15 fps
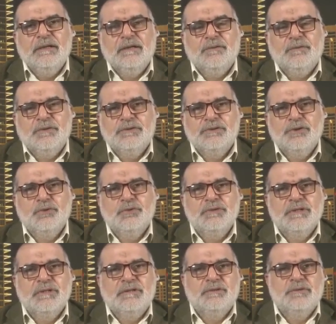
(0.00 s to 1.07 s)
that was
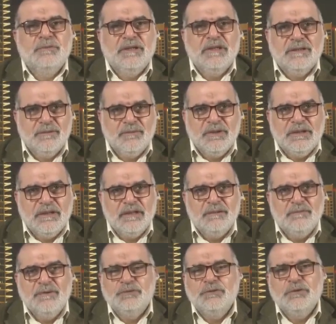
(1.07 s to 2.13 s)
chosen to be in the
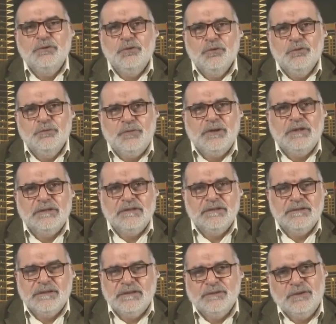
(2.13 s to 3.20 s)
middle between all
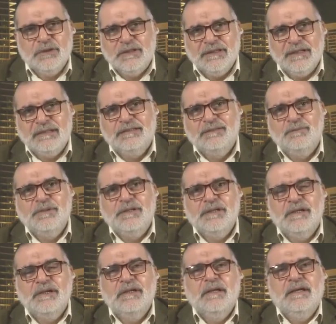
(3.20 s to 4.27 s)
parties, and you cannot
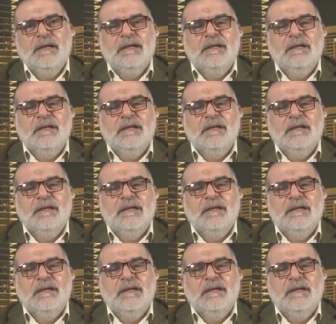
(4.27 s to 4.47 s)
be